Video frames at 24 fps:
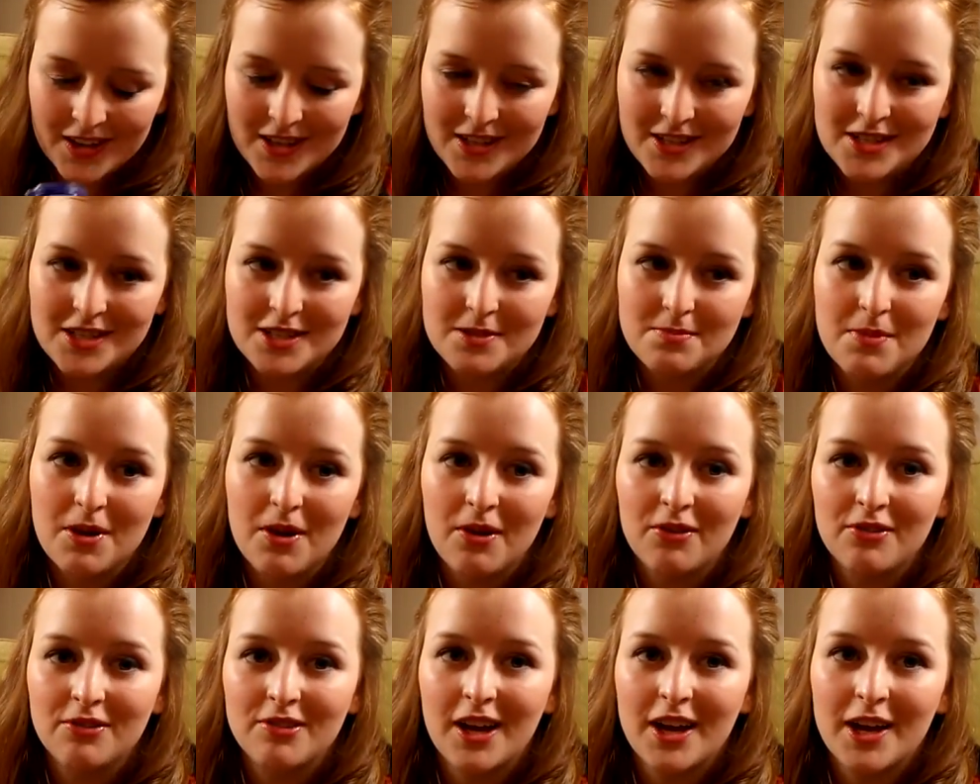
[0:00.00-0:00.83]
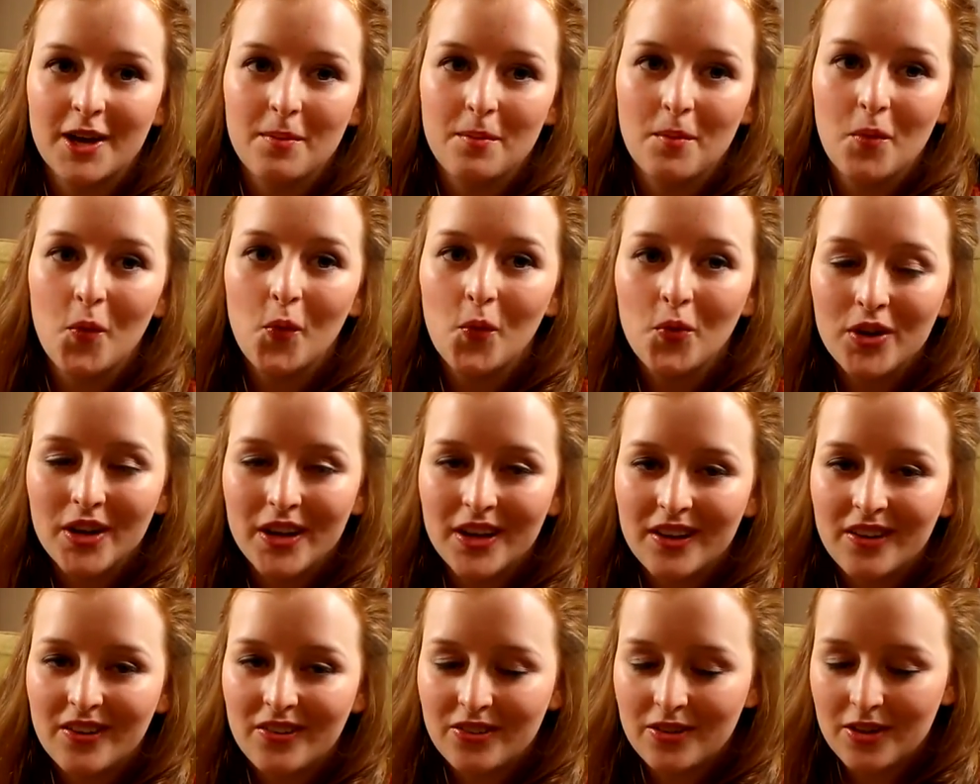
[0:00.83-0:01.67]
It smells like
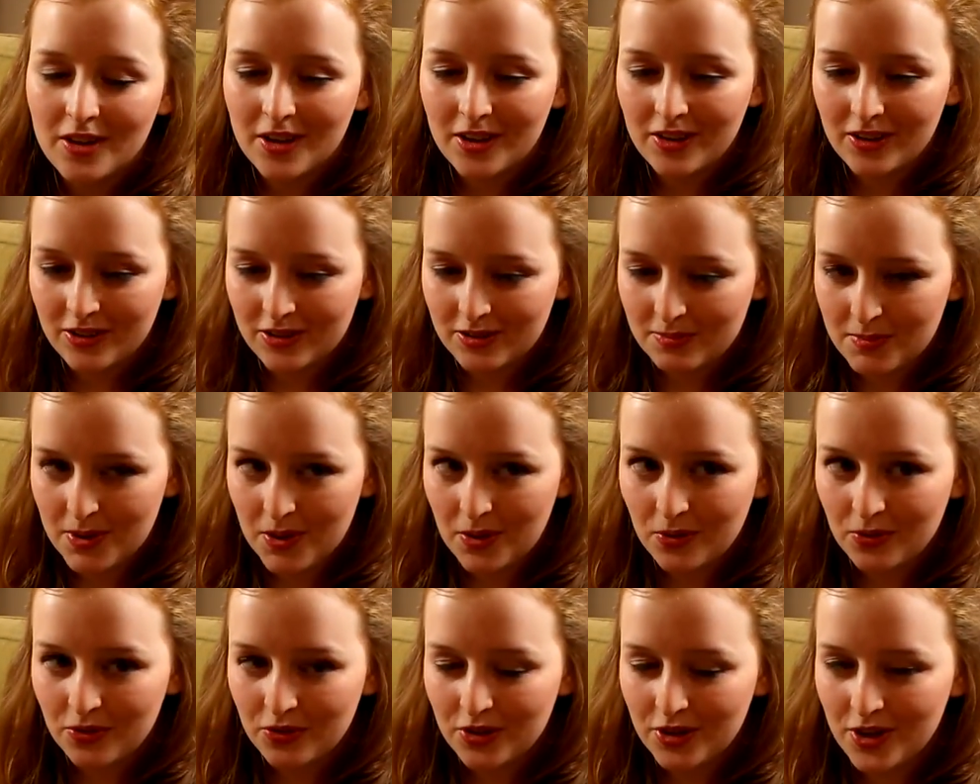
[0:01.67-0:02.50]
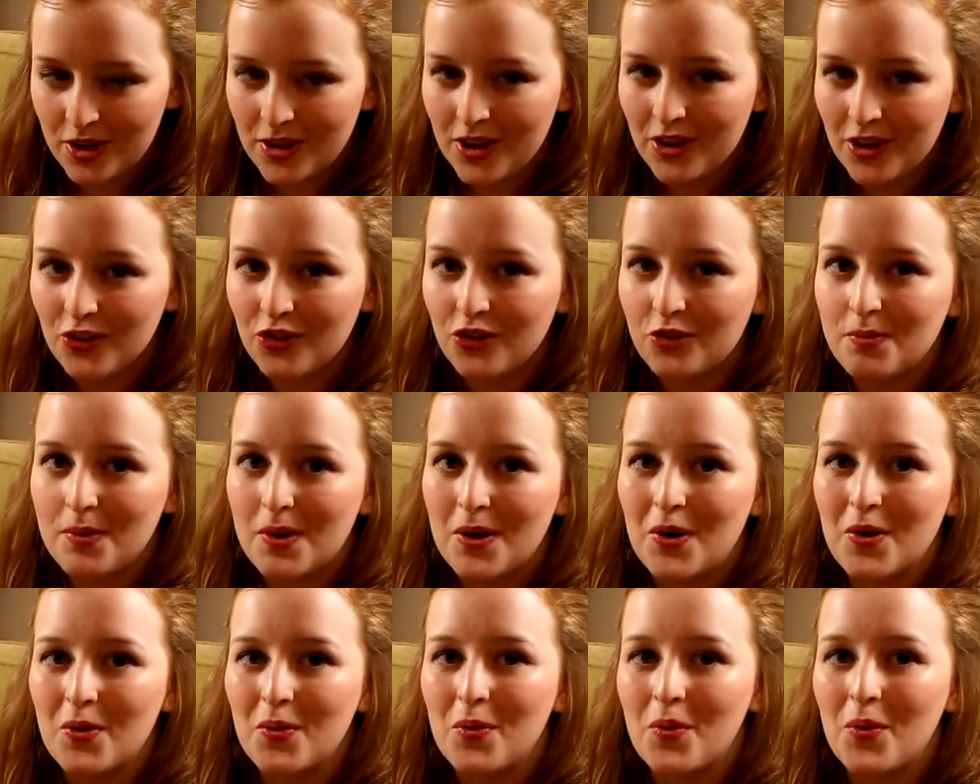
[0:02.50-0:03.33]
mornings. It smells, you know that
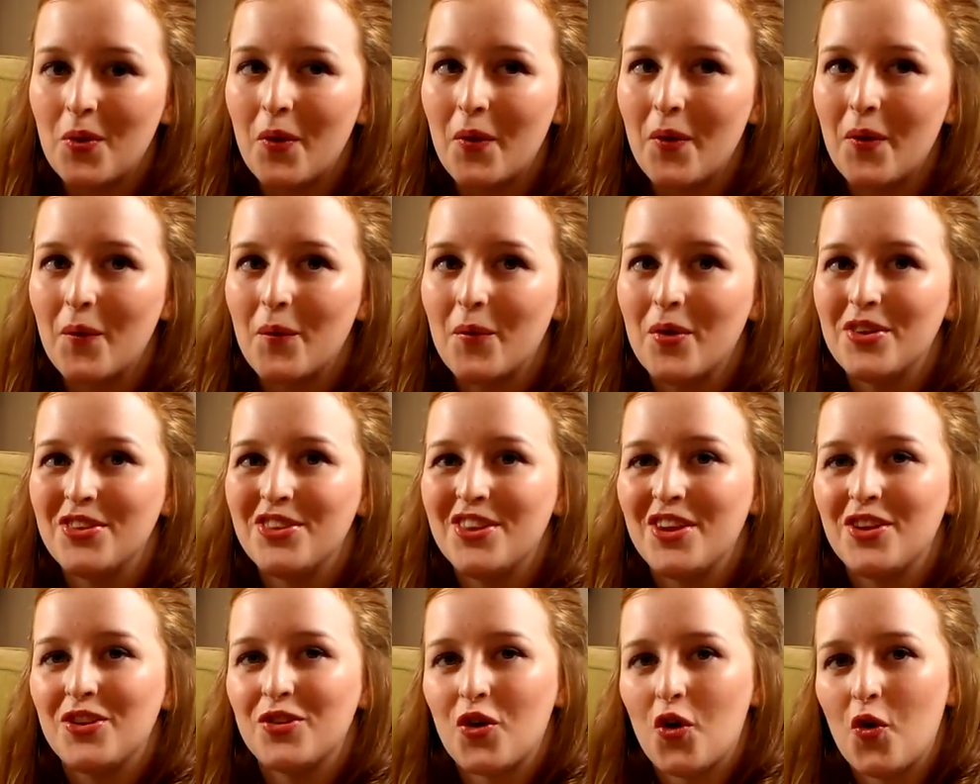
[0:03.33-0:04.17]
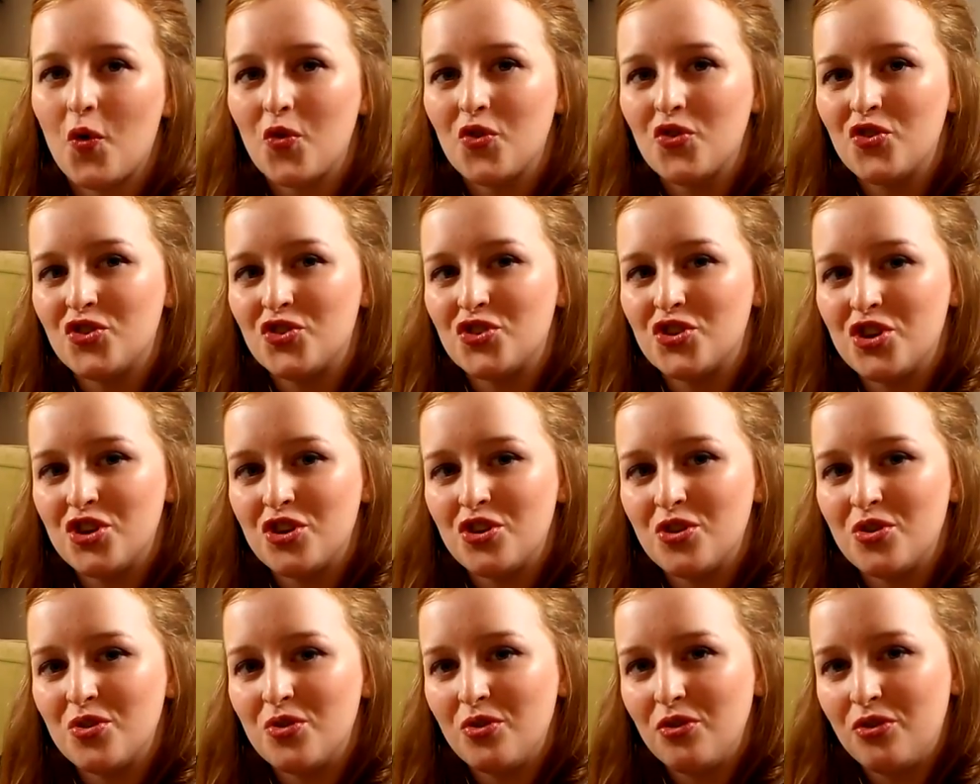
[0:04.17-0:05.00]
smell when there's orange
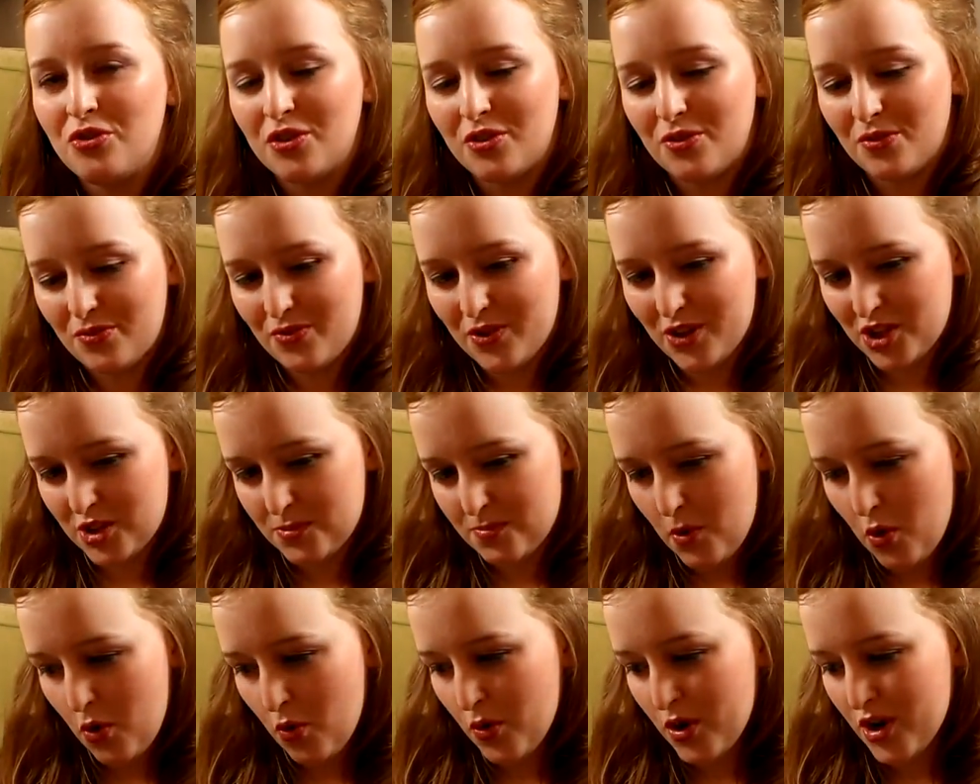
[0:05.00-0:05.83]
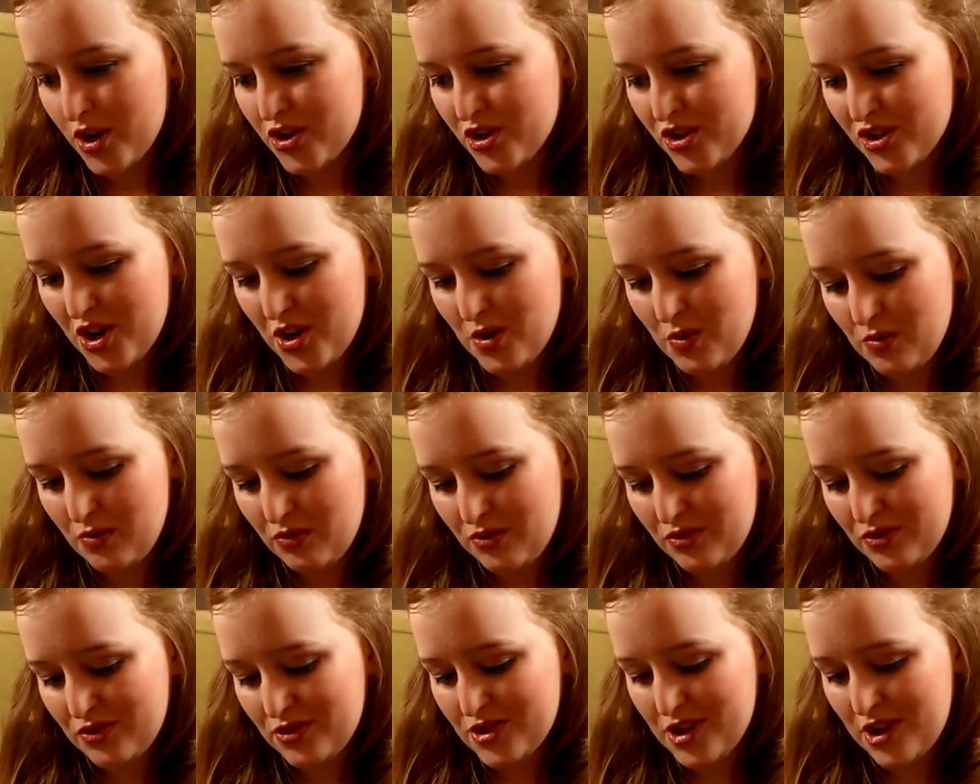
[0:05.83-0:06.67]
juice and fresh porridge and
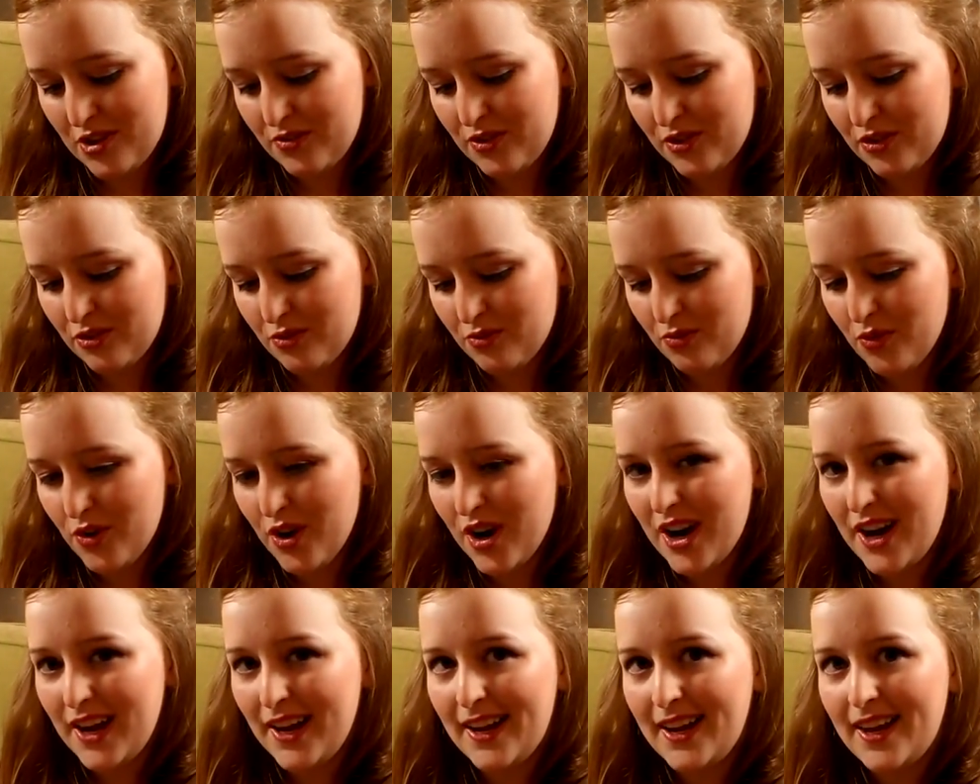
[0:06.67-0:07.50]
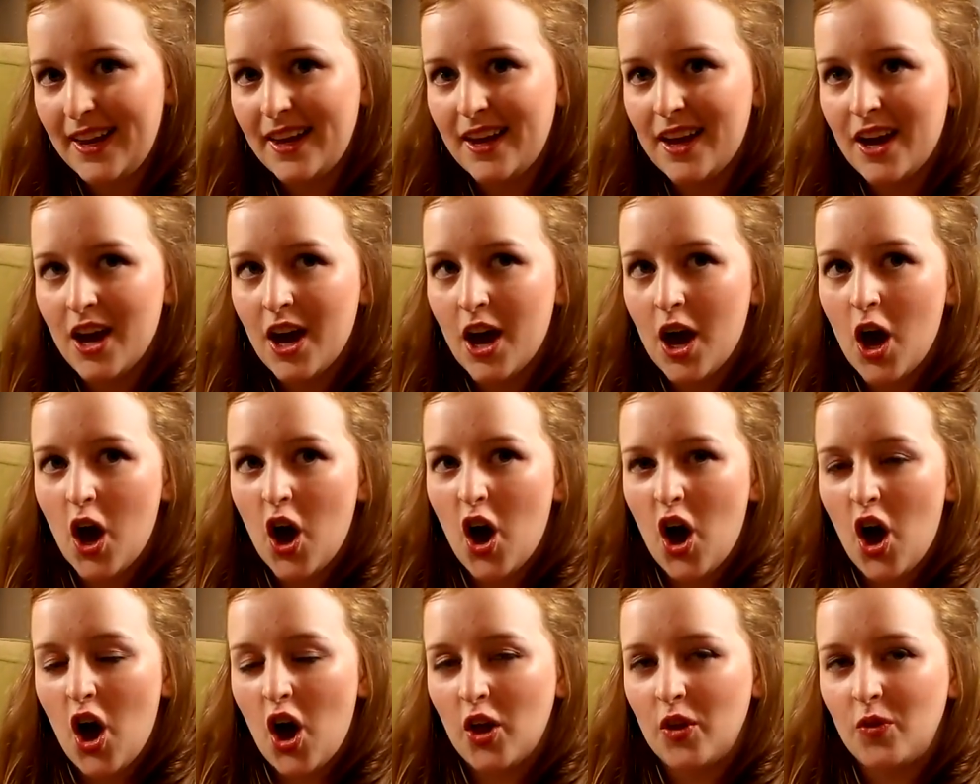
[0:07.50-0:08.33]
oats and stuff. It's a really
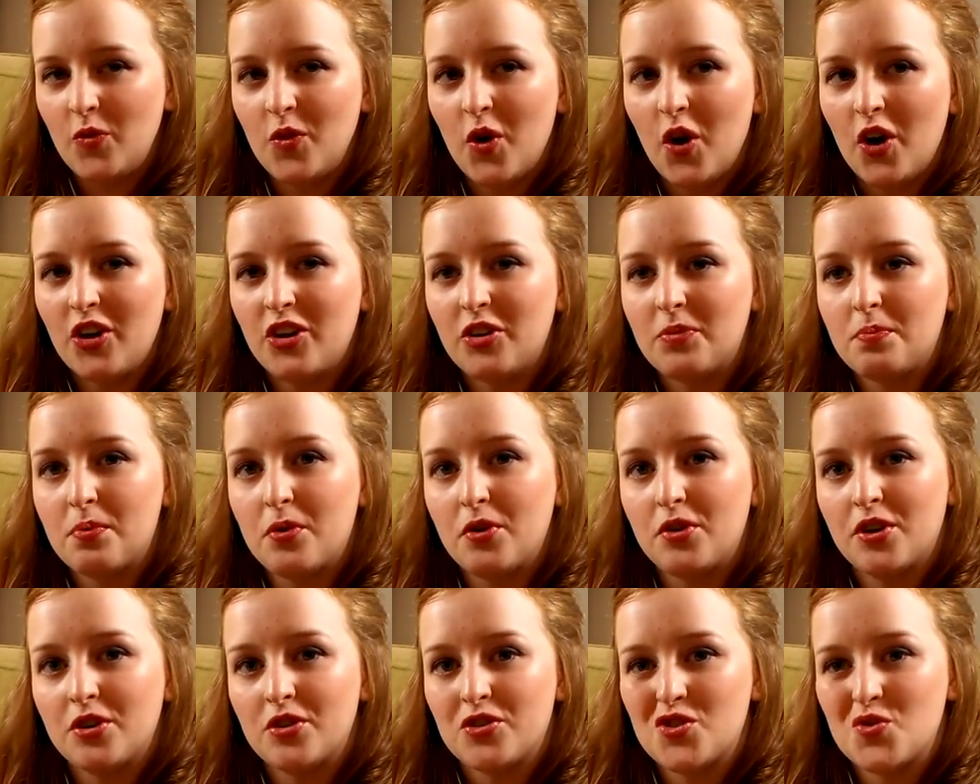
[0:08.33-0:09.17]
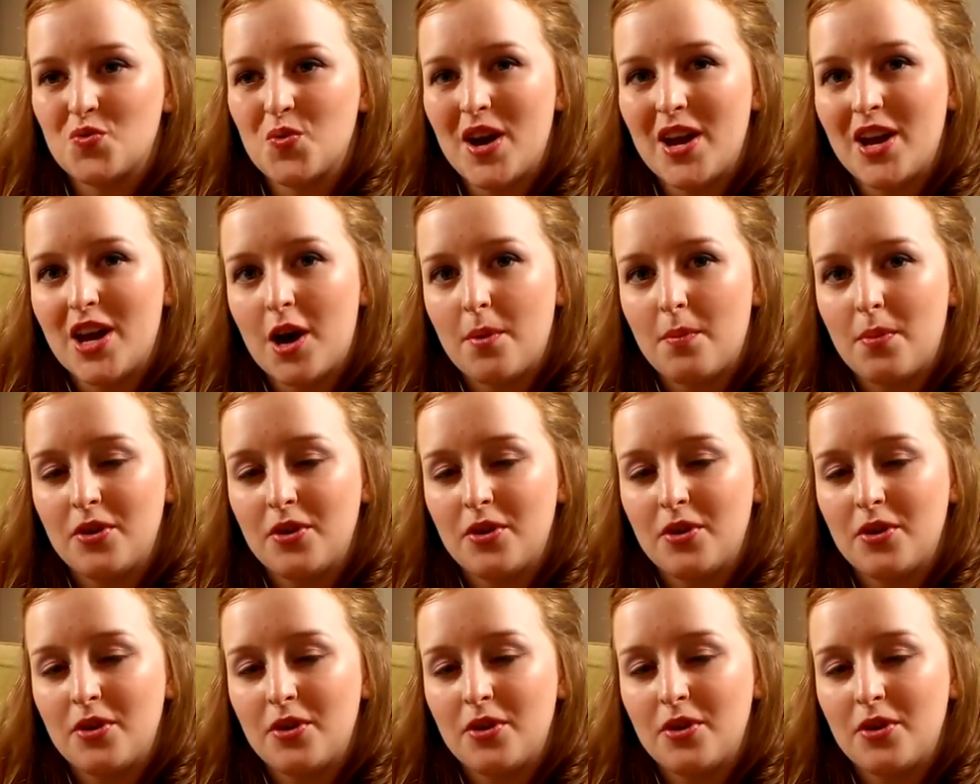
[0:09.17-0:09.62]
nice product to wake